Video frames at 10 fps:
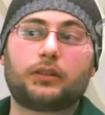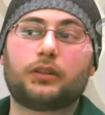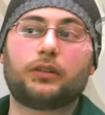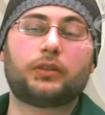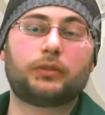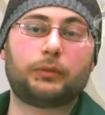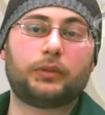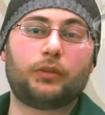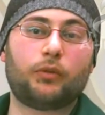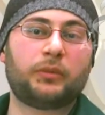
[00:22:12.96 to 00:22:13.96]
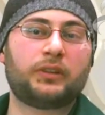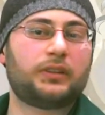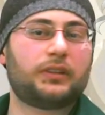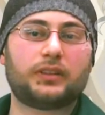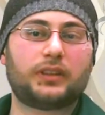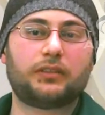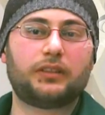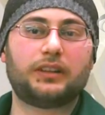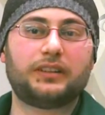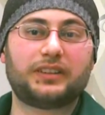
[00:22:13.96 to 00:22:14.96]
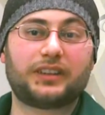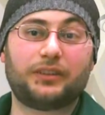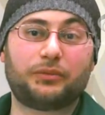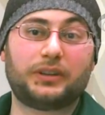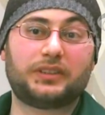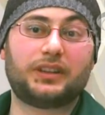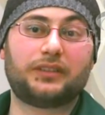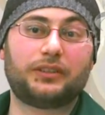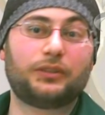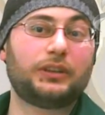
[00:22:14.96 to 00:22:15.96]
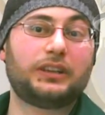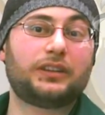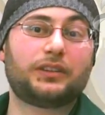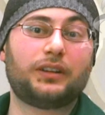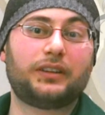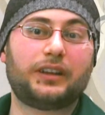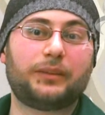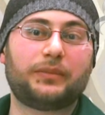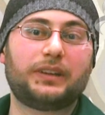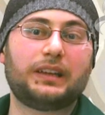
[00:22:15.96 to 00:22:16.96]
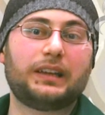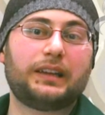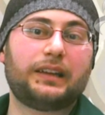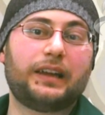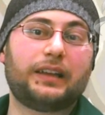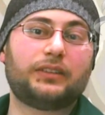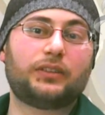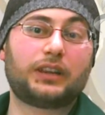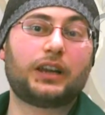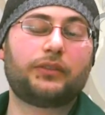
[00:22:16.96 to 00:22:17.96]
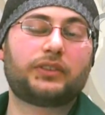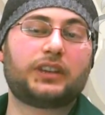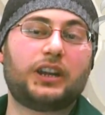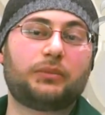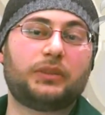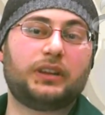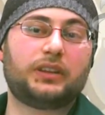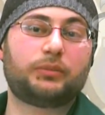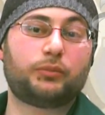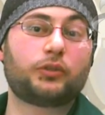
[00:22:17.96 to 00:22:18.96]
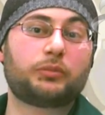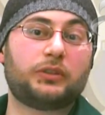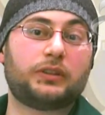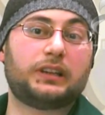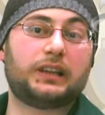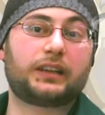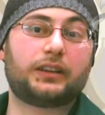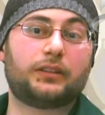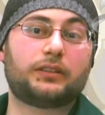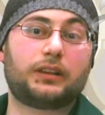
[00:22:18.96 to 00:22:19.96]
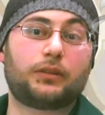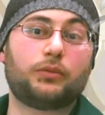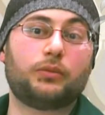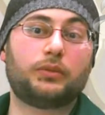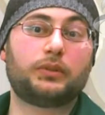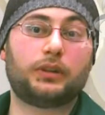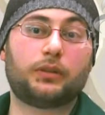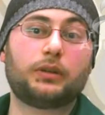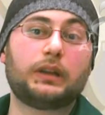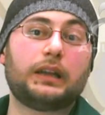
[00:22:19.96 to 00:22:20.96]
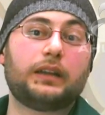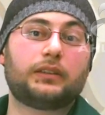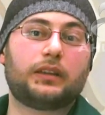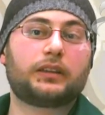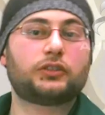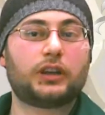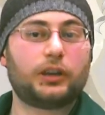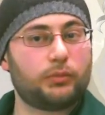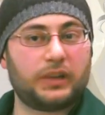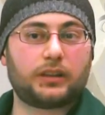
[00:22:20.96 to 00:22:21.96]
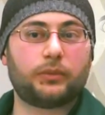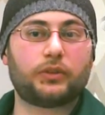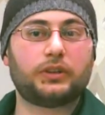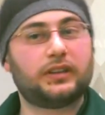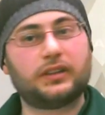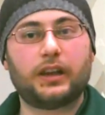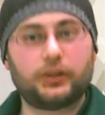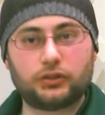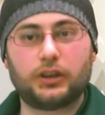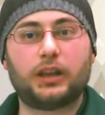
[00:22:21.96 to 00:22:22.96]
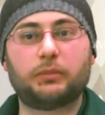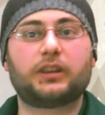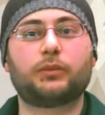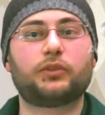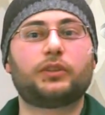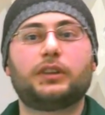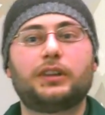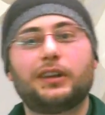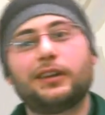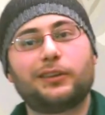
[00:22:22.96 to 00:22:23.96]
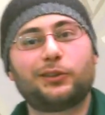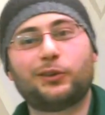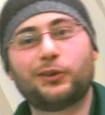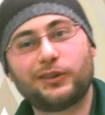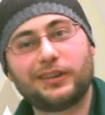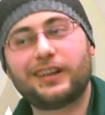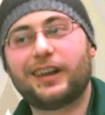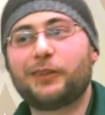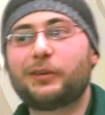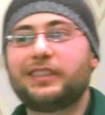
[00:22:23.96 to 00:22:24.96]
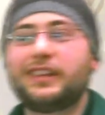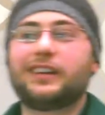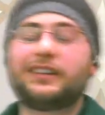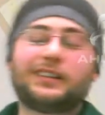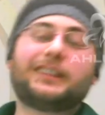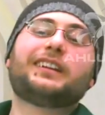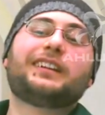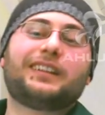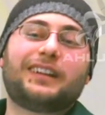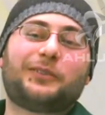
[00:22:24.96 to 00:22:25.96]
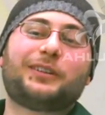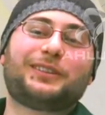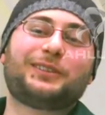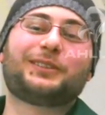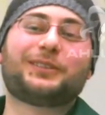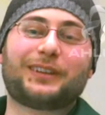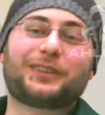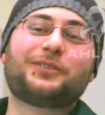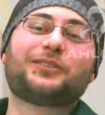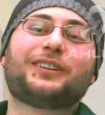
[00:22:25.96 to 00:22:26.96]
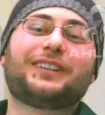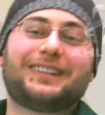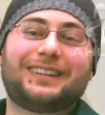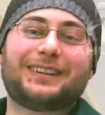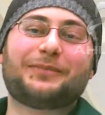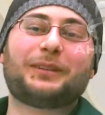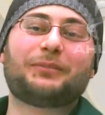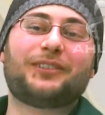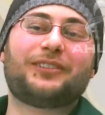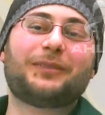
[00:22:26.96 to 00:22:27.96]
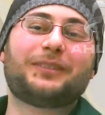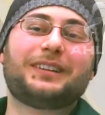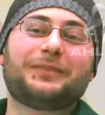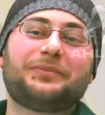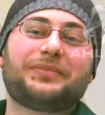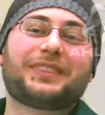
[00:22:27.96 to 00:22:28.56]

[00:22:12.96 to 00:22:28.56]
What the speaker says: God knows what with the woman, astaghfirullah, these kind of weird stuff. You know, you hear this all the time. And so they kind of scared me. They spooked me really, like, you know, it's like, oh, you know. It's like, inshallah, you make them Sunni. I say, yeah, inshallah, I make them Sunni. So I went there. I went to Vancouver and met my family.